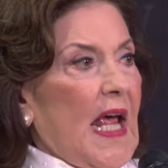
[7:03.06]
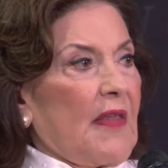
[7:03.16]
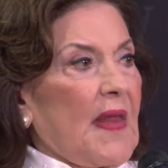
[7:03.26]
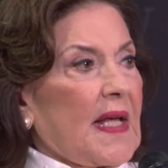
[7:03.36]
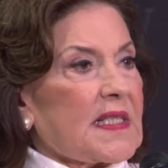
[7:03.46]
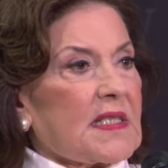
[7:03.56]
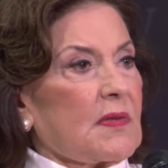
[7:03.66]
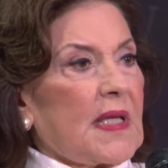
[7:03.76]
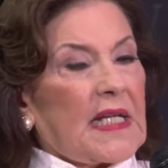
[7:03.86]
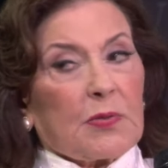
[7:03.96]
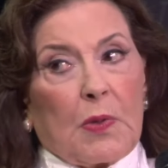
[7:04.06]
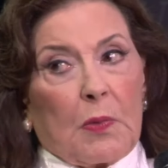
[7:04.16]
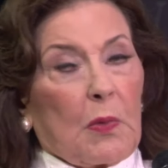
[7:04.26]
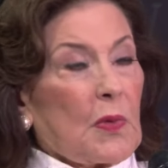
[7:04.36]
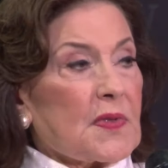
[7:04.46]
and that's where
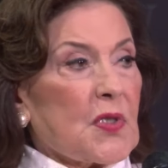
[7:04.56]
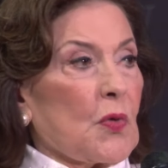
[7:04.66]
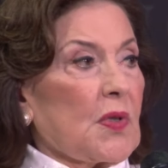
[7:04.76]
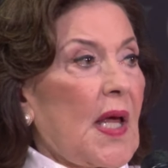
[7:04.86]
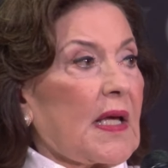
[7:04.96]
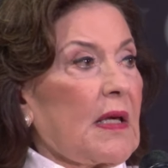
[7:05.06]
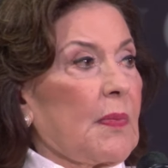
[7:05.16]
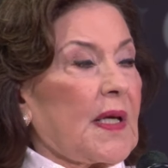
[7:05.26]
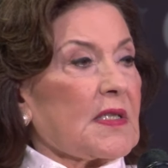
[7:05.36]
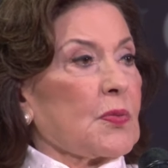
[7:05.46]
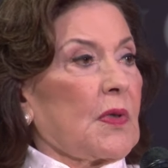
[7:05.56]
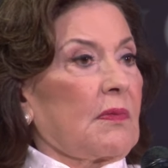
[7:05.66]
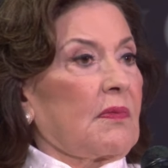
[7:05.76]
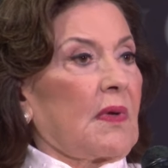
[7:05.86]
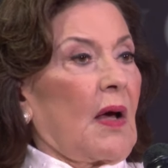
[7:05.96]
we were so lucky, because we
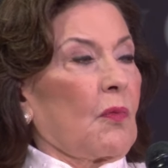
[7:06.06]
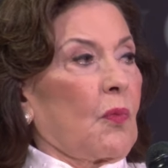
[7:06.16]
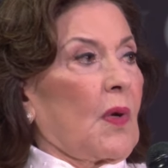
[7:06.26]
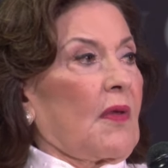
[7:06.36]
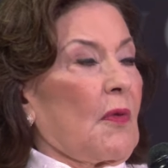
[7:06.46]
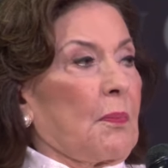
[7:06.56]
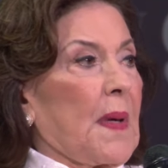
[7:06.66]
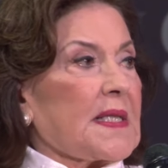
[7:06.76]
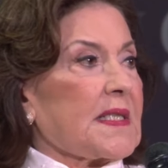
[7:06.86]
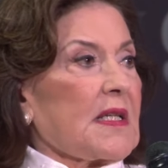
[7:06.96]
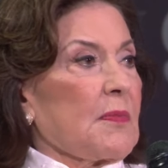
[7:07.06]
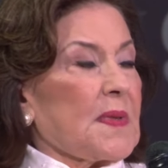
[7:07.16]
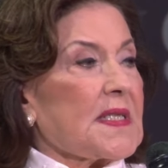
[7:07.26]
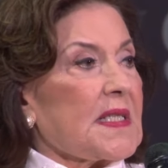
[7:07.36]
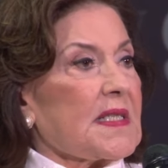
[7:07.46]
got one of the best in the
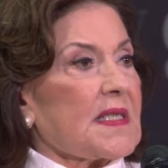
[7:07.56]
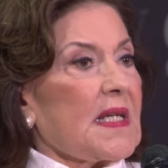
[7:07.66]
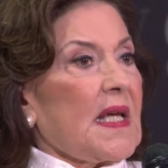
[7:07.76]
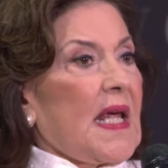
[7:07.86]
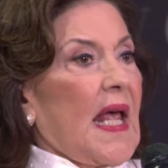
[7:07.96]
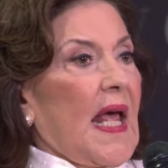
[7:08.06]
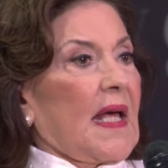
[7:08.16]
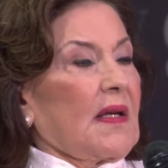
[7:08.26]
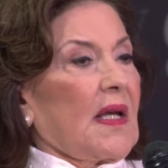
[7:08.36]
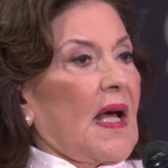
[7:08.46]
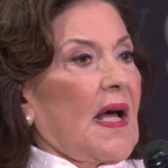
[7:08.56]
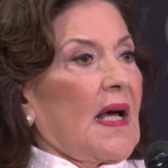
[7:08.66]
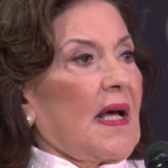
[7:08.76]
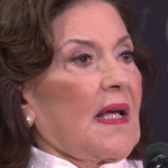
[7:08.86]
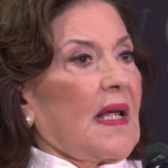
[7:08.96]
business, and
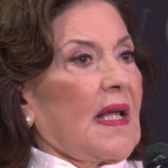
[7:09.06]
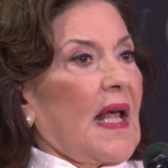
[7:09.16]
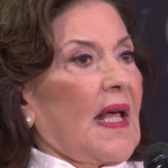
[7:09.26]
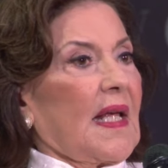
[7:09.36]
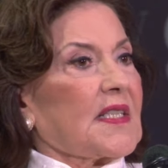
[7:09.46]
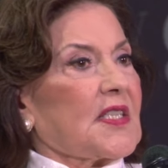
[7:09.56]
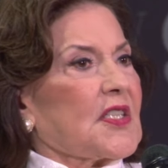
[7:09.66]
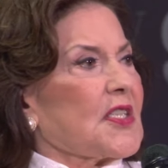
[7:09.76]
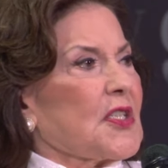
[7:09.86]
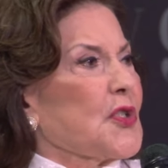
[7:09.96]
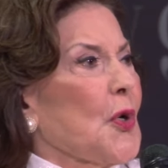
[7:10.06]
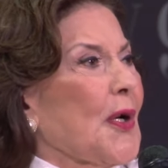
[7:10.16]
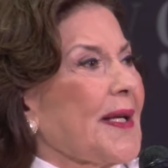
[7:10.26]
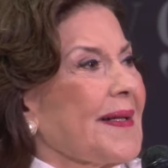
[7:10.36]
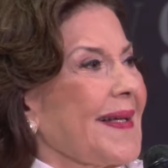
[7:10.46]
it's just a
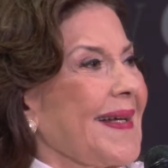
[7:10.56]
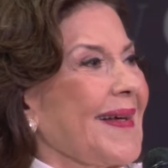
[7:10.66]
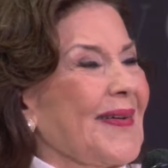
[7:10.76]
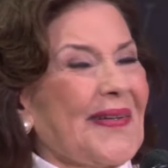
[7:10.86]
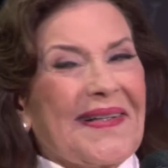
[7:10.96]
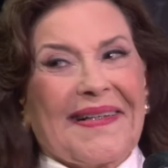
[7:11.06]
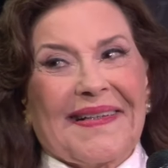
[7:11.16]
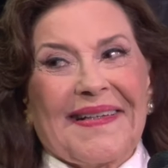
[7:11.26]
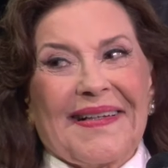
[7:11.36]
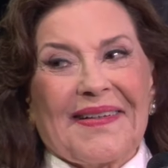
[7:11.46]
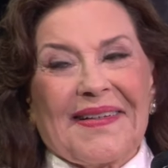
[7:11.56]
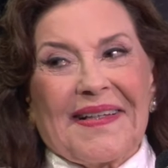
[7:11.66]
joy, you know. Yeah.